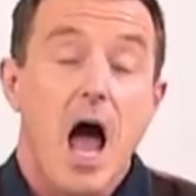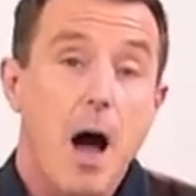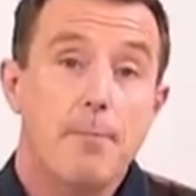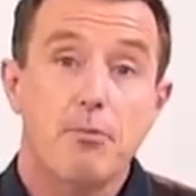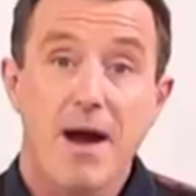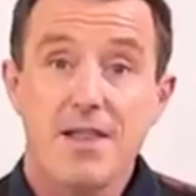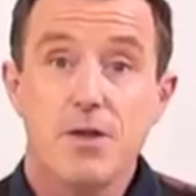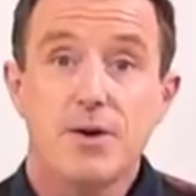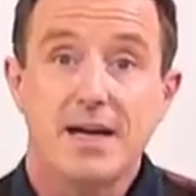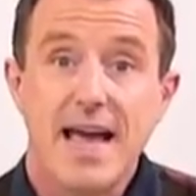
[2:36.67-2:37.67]
A brand
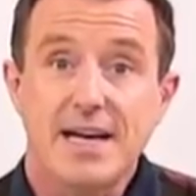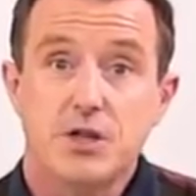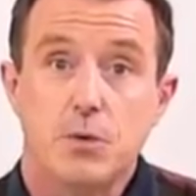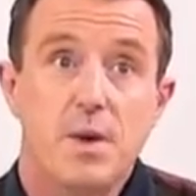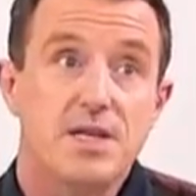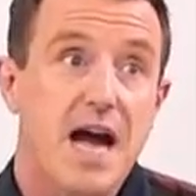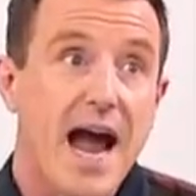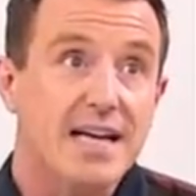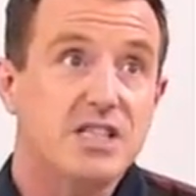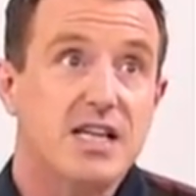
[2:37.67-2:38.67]
new collection which
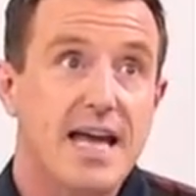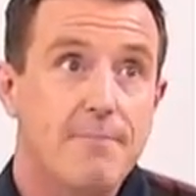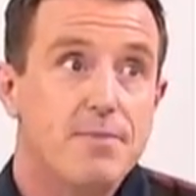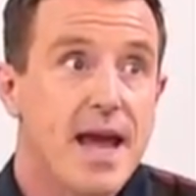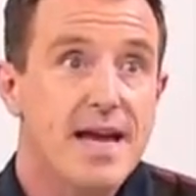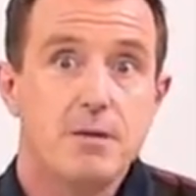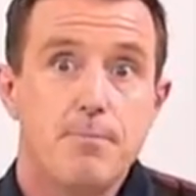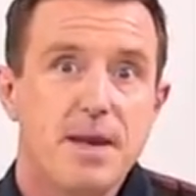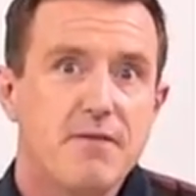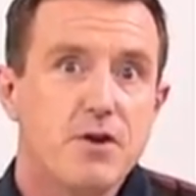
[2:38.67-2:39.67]
actually is a
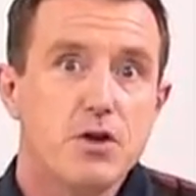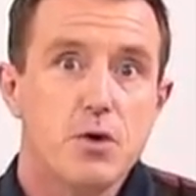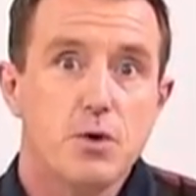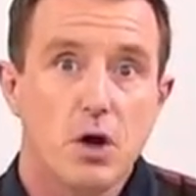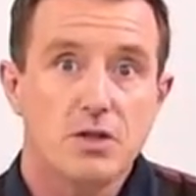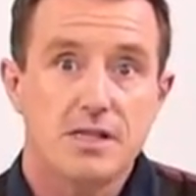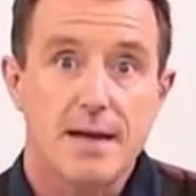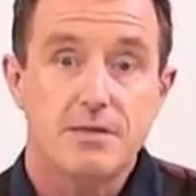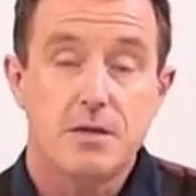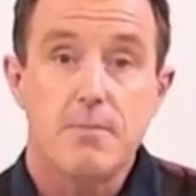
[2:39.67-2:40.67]
bit of a new
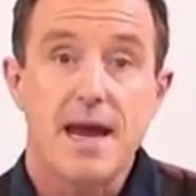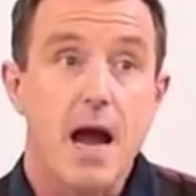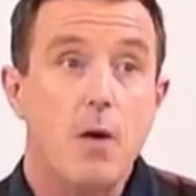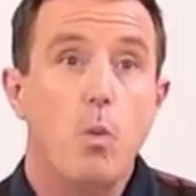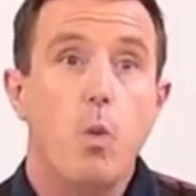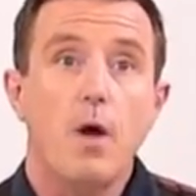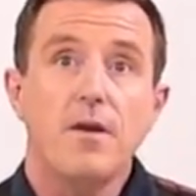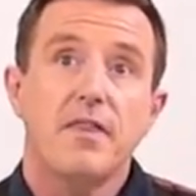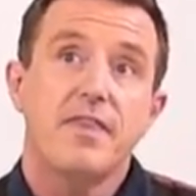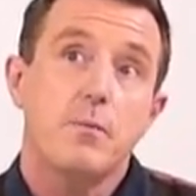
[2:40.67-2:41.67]
concept to me, and one
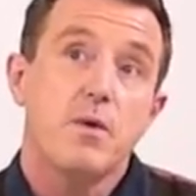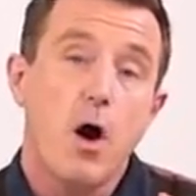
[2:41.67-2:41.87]
I think we've